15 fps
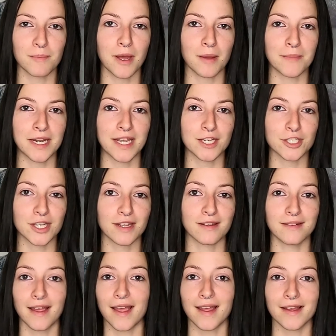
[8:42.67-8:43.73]

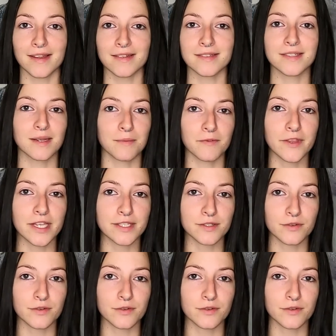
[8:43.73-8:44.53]
abomination, and some of these